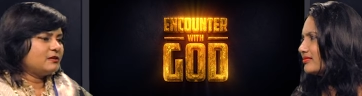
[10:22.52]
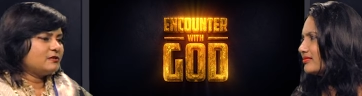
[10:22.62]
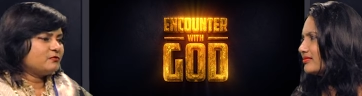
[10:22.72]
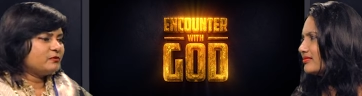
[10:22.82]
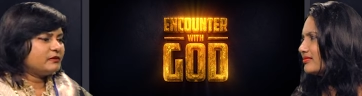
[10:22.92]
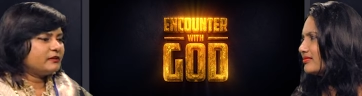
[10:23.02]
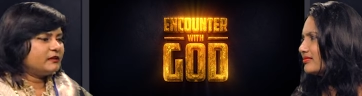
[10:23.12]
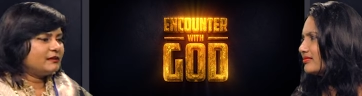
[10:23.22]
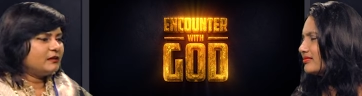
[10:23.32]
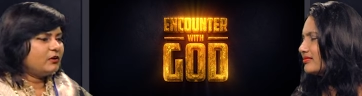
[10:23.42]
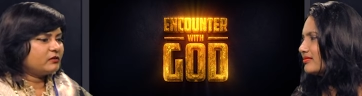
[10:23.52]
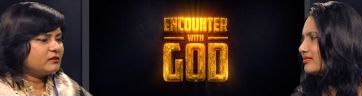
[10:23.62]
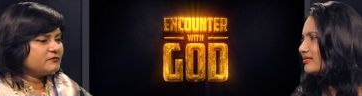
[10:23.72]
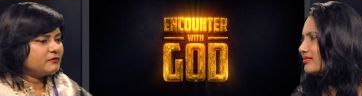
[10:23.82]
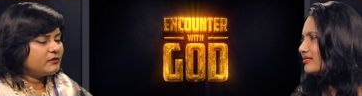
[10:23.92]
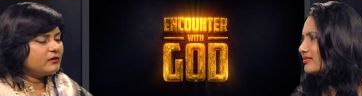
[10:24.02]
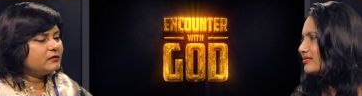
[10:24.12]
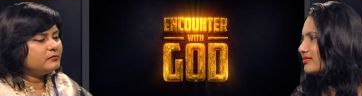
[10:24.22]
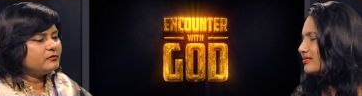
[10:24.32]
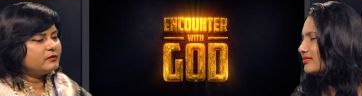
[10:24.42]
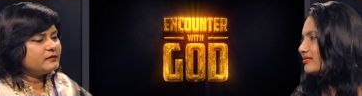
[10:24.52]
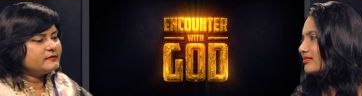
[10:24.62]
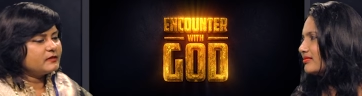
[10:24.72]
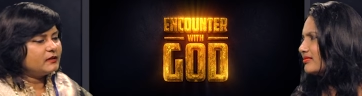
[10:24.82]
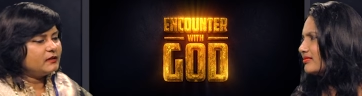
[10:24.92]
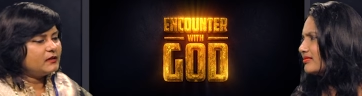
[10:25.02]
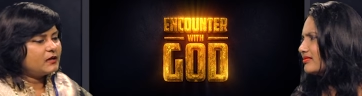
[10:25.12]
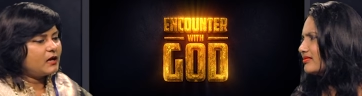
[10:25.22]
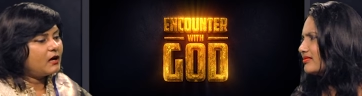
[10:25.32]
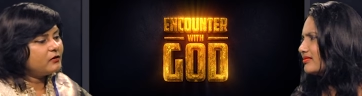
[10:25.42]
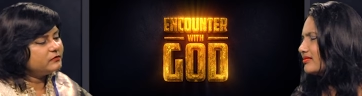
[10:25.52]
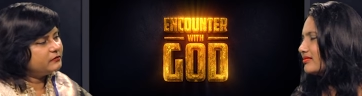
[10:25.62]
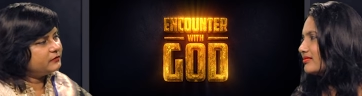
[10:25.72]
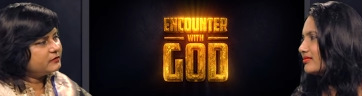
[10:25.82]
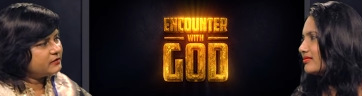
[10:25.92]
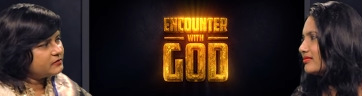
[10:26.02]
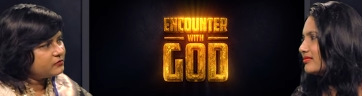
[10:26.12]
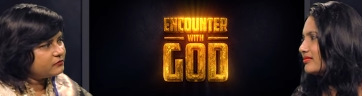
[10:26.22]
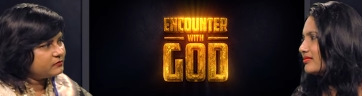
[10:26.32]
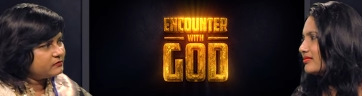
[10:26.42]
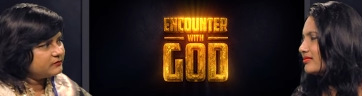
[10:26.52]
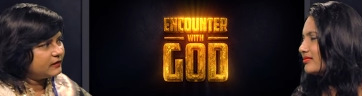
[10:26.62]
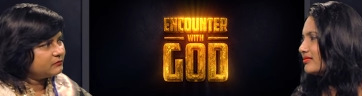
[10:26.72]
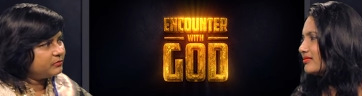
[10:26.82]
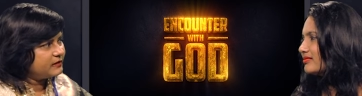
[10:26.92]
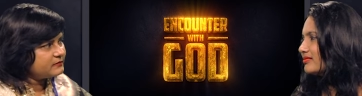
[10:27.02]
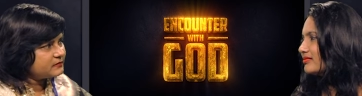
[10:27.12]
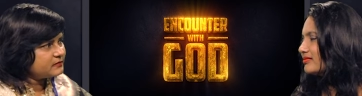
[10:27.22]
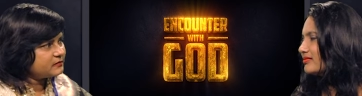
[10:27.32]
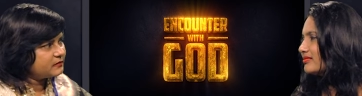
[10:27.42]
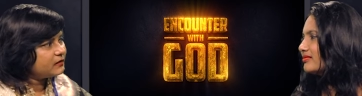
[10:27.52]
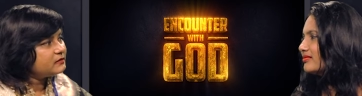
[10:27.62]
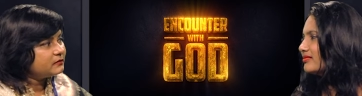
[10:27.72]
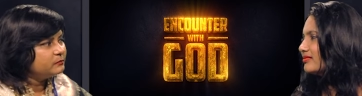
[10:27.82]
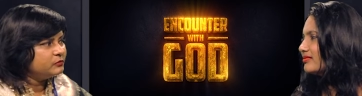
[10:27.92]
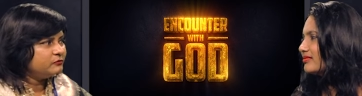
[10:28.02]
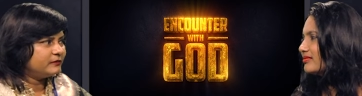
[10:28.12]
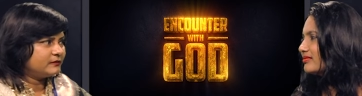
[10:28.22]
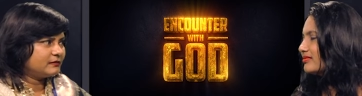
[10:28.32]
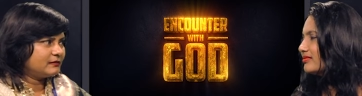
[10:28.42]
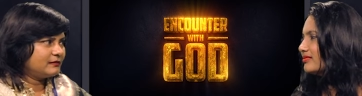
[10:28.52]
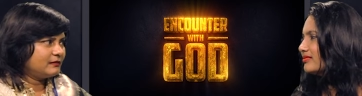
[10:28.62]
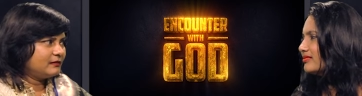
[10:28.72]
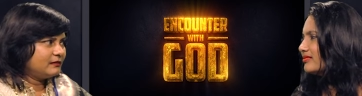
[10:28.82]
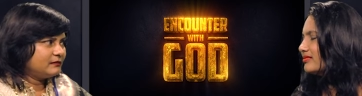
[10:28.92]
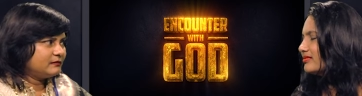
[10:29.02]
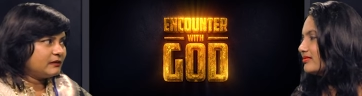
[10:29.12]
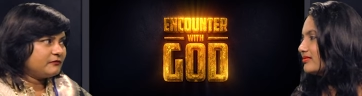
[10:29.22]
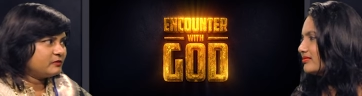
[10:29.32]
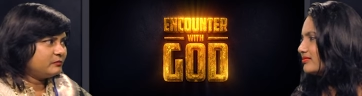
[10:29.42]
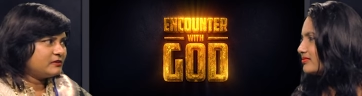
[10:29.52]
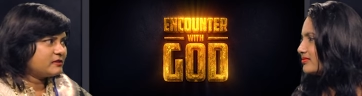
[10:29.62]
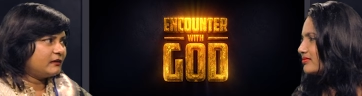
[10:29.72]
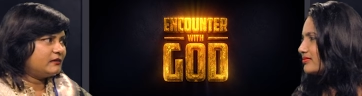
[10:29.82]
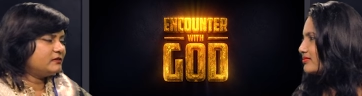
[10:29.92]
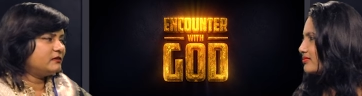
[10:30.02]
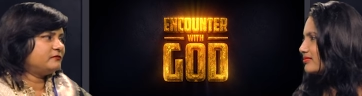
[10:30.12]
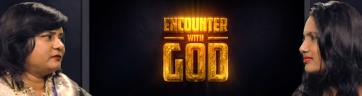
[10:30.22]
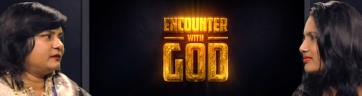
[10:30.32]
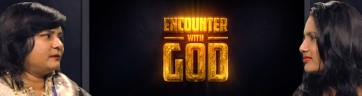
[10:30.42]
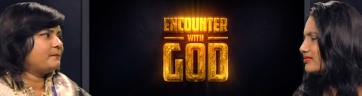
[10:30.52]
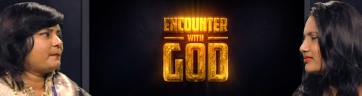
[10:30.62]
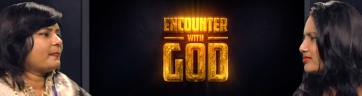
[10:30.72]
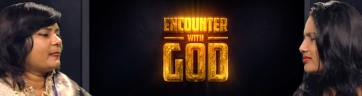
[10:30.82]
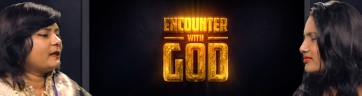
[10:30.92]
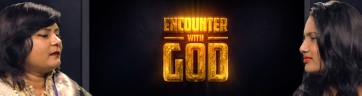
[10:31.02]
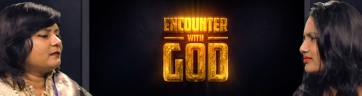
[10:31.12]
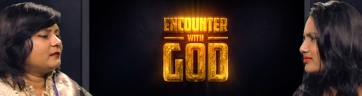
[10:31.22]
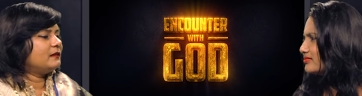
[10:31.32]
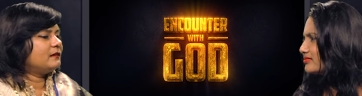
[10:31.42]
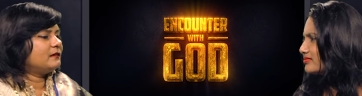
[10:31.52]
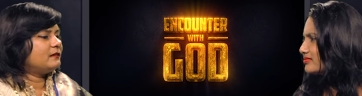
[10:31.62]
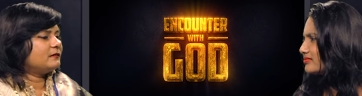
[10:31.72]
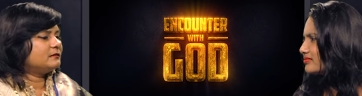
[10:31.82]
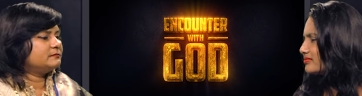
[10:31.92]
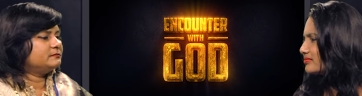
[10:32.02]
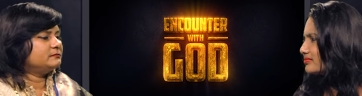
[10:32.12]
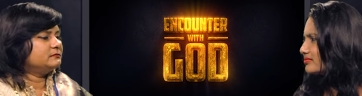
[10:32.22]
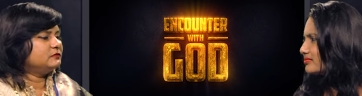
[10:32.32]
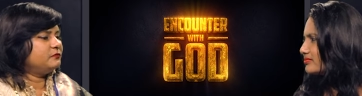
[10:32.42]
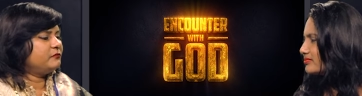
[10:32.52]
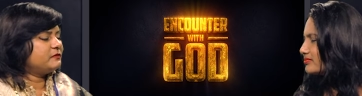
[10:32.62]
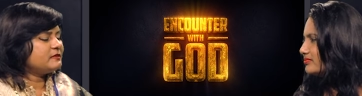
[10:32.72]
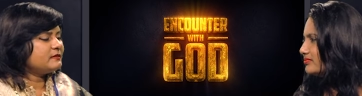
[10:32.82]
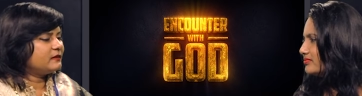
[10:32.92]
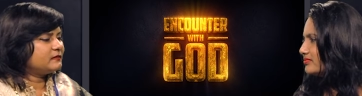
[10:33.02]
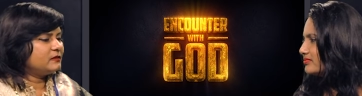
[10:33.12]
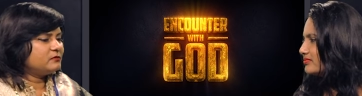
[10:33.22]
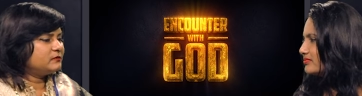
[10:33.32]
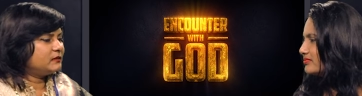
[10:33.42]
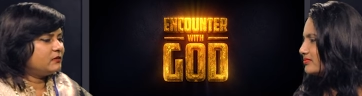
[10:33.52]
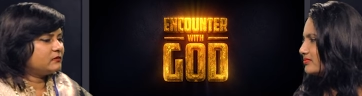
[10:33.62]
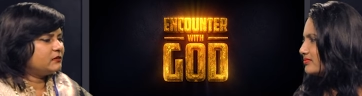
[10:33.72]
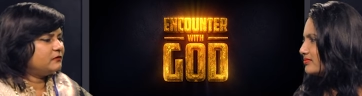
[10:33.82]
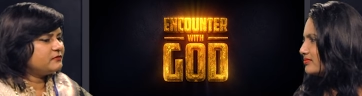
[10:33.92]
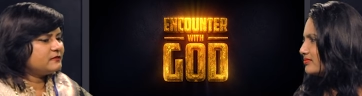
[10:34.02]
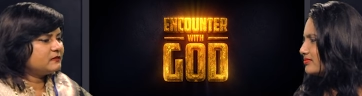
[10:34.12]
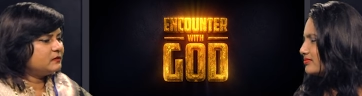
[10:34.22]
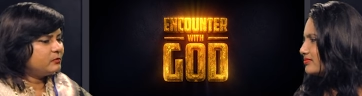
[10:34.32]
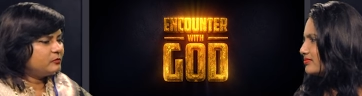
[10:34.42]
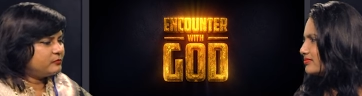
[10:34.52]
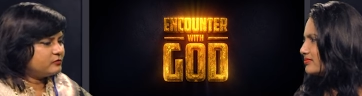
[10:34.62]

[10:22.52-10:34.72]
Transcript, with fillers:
Speaker 1: so critical doctors were not able to understand how they will reach out to that place mm. and hmm. remove it mm. that was a big challenging for them mm. then uh, we were just asking to that doctor he was just keep on